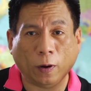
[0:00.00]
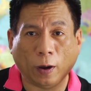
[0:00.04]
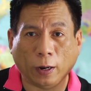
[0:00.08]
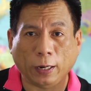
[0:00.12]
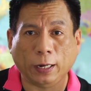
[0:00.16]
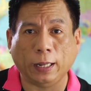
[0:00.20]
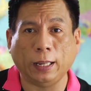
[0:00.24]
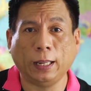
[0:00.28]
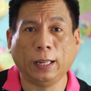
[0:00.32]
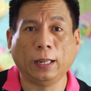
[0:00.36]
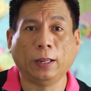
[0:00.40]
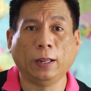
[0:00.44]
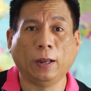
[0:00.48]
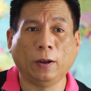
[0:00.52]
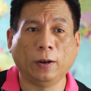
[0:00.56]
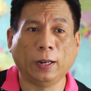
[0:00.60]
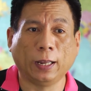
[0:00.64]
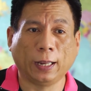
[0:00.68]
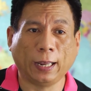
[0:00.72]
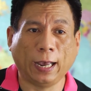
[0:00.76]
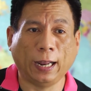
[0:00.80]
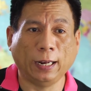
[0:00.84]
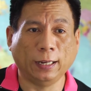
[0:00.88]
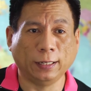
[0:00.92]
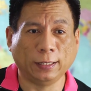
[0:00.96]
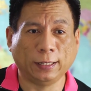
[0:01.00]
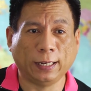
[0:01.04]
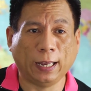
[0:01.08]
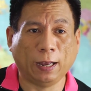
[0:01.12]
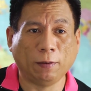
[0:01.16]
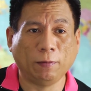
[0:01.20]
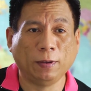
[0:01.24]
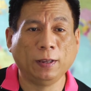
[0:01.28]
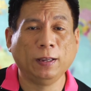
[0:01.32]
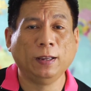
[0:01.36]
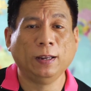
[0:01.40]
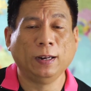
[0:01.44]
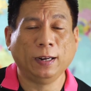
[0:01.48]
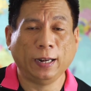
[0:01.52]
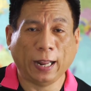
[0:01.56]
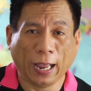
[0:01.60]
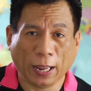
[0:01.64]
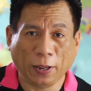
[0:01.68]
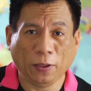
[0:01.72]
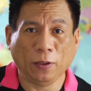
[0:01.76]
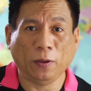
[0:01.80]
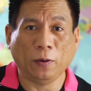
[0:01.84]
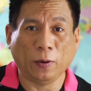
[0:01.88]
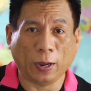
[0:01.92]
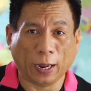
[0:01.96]
on the card itself.
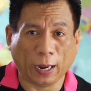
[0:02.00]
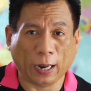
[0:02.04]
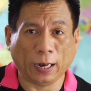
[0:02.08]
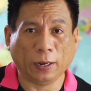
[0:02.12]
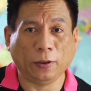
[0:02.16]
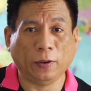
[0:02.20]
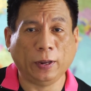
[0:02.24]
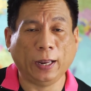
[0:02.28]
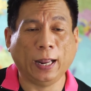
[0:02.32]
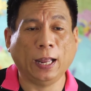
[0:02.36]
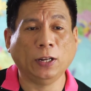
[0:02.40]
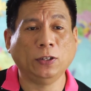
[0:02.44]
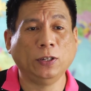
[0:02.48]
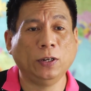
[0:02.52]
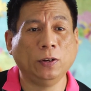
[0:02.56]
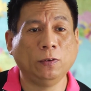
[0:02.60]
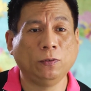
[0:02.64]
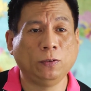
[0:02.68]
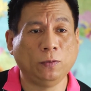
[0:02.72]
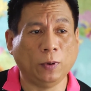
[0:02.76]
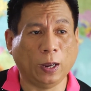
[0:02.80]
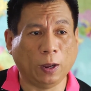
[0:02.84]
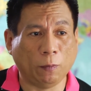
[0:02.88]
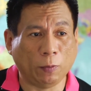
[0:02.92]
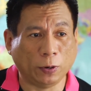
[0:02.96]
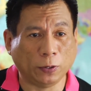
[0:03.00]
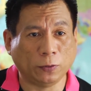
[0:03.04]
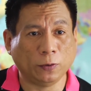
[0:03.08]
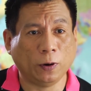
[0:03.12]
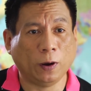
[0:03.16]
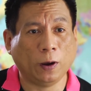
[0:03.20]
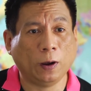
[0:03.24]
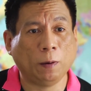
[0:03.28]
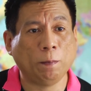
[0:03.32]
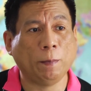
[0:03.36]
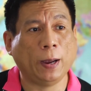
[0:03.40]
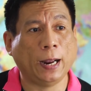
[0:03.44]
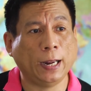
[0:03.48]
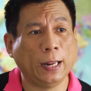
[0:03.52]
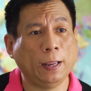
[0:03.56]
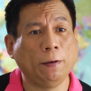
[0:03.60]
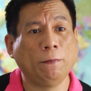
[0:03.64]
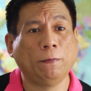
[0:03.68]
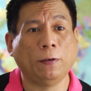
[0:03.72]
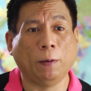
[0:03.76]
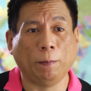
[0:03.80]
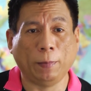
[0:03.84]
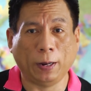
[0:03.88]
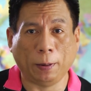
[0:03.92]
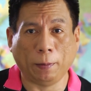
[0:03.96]
Then you can actually withdraw money
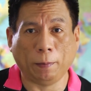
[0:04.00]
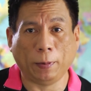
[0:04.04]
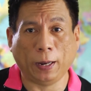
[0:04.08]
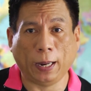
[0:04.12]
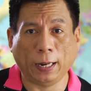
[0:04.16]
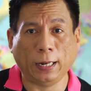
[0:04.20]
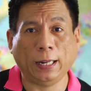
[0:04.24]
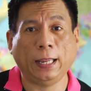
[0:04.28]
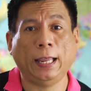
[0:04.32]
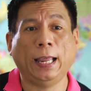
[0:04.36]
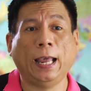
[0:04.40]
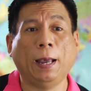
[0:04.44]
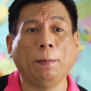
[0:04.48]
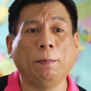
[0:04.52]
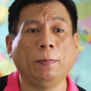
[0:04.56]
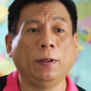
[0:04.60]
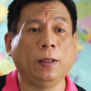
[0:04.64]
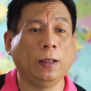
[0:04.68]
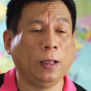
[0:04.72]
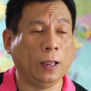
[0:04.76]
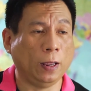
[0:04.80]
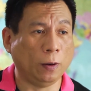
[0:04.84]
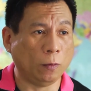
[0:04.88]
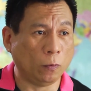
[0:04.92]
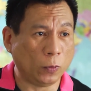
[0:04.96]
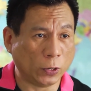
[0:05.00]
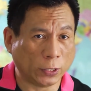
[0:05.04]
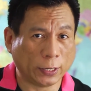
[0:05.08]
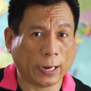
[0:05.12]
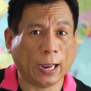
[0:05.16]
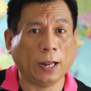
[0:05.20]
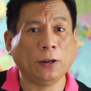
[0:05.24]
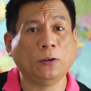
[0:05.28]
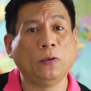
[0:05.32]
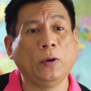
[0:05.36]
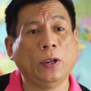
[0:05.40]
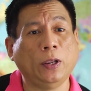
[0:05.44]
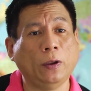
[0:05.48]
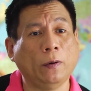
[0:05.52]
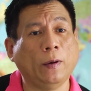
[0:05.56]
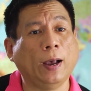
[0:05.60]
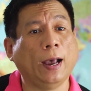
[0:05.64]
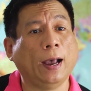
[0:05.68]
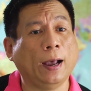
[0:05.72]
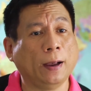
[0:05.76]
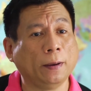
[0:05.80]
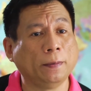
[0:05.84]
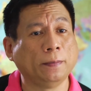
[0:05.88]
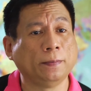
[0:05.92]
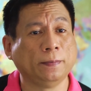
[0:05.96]
from the ATM in which country you
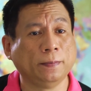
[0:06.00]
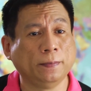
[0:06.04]
are.